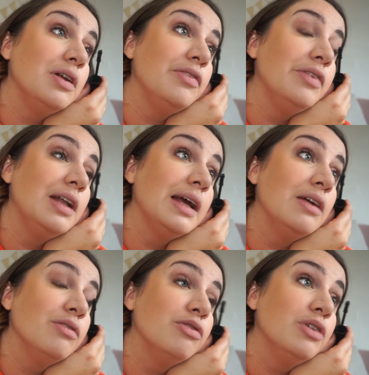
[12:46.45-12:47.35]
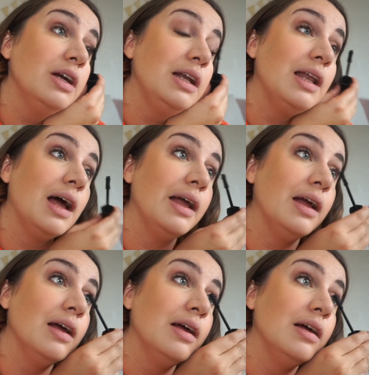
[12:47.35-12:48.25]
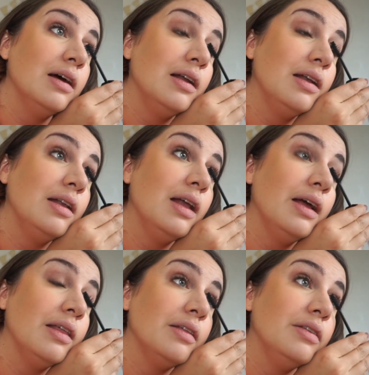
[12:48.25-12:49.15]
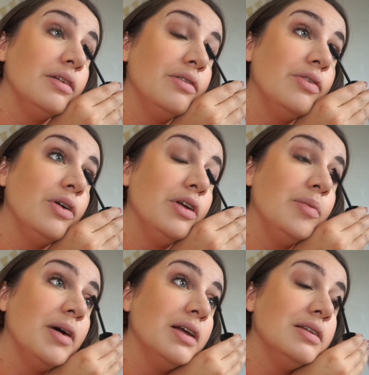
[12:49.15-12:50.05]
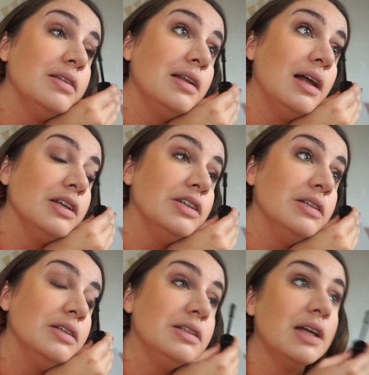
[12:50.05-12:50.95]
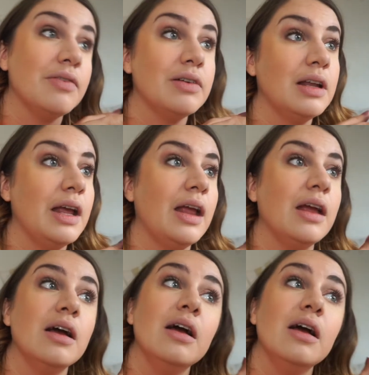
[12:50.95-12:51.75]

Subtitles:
I feel like it really like lengthens and volumizes the lashes. It's definitely